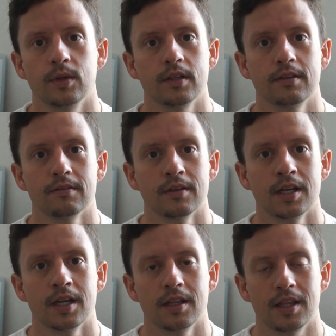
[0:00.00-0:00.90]
well,
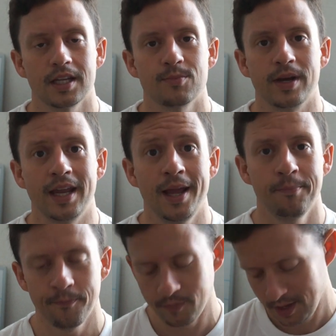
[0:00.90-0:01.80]
that's my
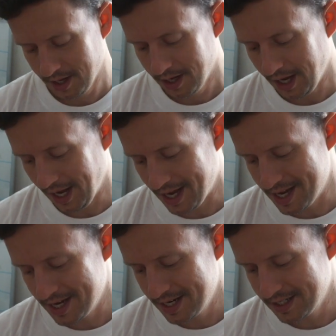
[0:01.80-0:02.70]
name.
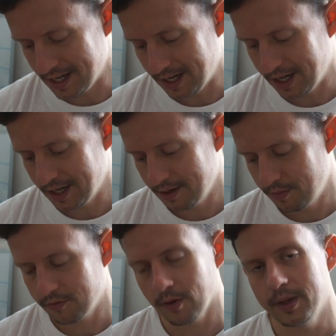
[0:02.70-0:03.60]
And
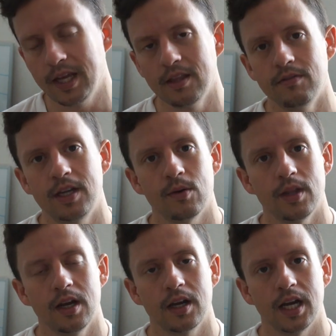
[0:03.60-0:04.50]
before we end the
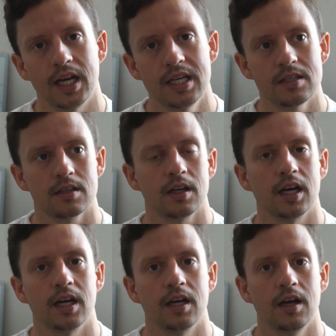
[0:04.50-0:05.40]
video there, guys,
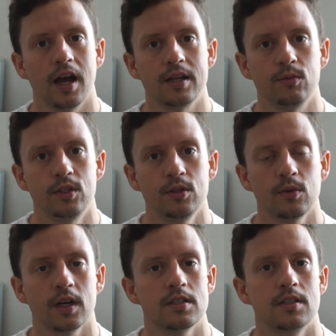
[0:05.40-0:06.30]
I
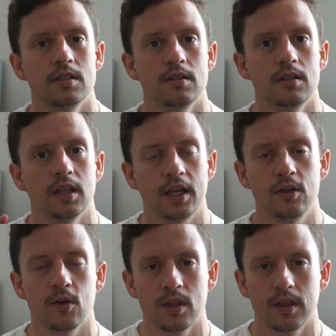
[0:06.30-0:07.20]
do want to
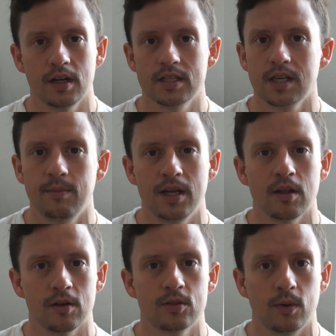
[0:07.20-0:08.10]
let you know that there is going to be
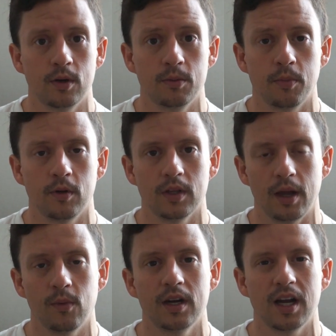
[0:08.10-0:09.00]
another Twitter
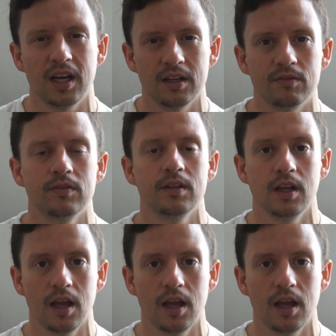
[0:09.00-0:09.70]
poll. I want to kind of